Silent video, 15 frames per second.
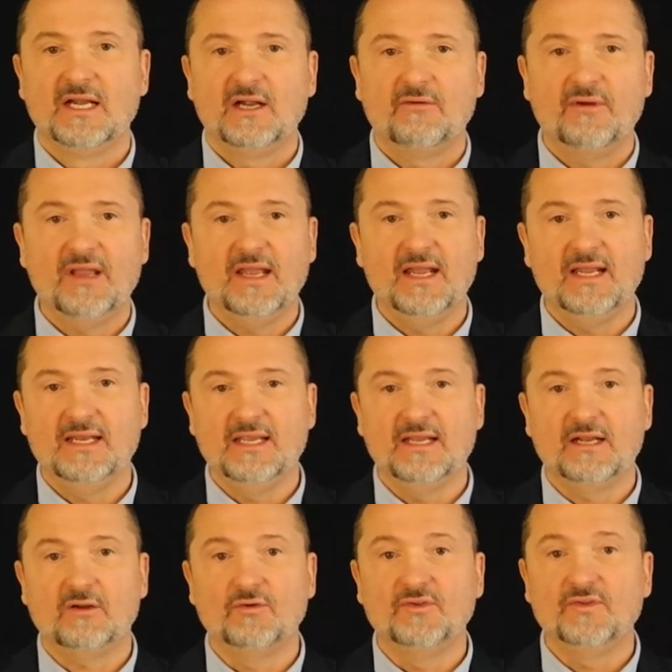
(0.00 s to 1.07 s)
creating a
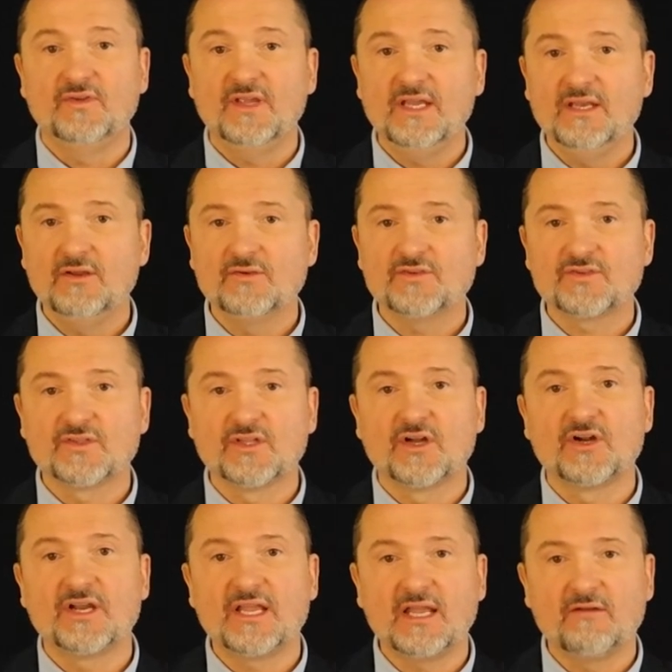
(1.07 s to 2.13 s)
continuous
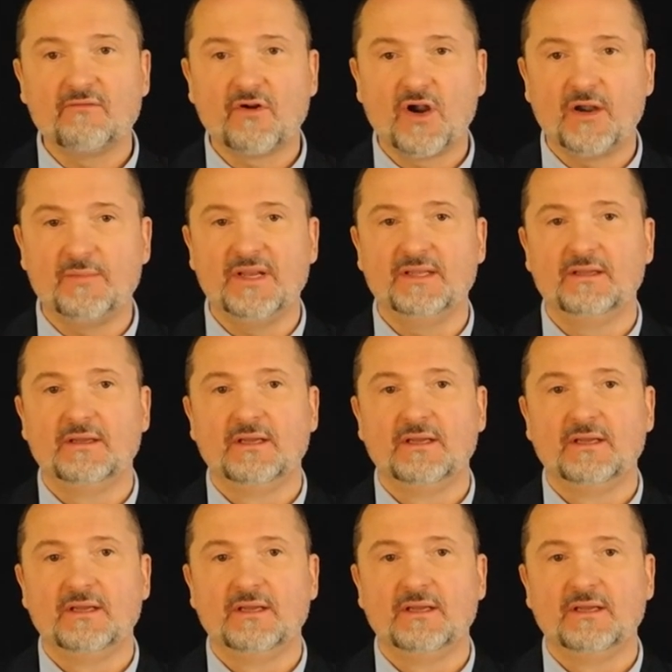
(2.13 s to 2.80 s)
learning environment